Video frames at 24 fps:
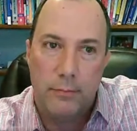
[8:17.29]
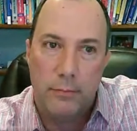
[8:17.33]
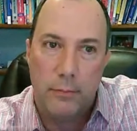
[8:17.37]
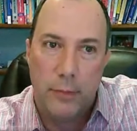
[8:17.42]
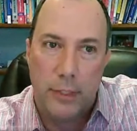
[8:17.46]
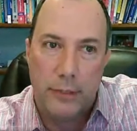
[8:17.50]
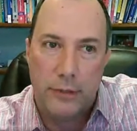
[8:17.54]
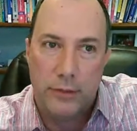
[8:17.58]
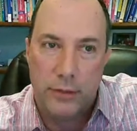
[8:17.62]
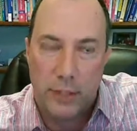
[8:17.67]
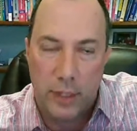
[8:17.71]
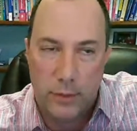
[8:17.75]

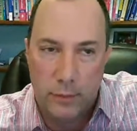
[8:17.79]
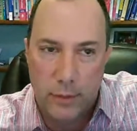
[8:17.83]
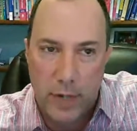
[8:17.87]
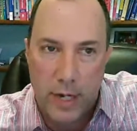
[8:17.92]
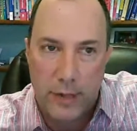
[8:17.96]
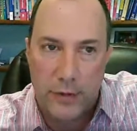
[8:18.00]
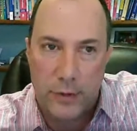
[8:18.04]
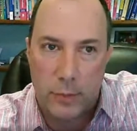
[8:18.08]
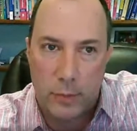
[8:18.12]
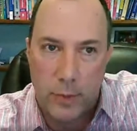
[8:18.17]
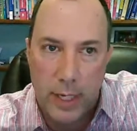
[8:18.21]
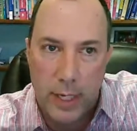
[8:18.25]
It's done
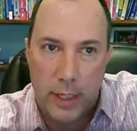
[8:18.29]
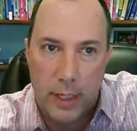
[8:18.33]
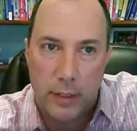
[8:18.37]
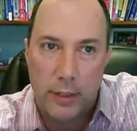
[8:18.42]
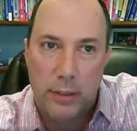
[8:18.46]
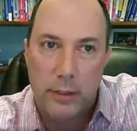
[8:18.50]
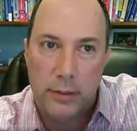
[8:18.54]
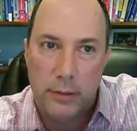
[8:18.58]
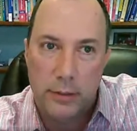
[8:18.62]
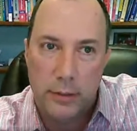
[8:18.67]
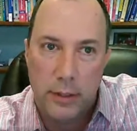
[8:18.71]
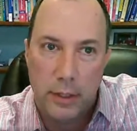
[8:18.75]
rather
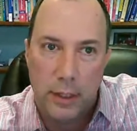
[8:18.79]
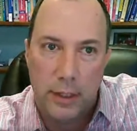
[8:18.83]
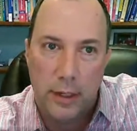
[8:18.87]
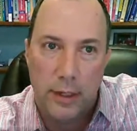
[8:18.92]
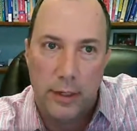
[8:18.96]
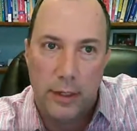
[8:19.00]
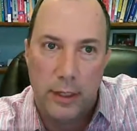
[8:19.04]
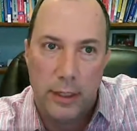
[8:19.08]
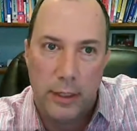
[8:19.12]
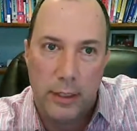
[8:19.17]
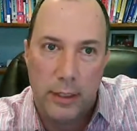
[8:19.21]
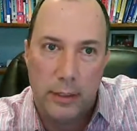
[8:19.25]
well.
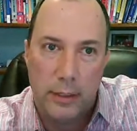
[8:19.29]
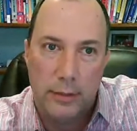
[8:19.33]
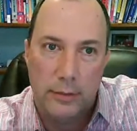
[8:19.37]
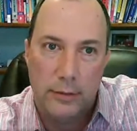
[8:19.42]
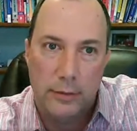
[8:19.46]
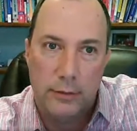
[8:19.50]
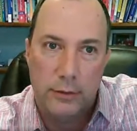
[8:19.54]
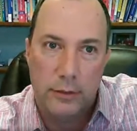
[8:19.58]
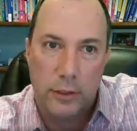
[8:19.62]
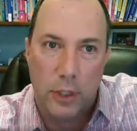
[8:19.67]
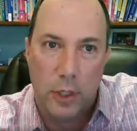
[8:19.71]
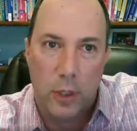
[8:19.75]

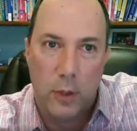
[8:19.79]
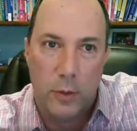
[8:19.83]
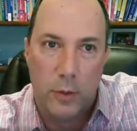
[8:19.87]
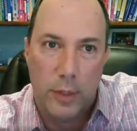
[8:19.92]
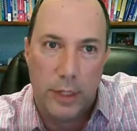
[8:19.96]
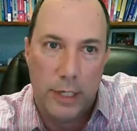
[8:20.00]
So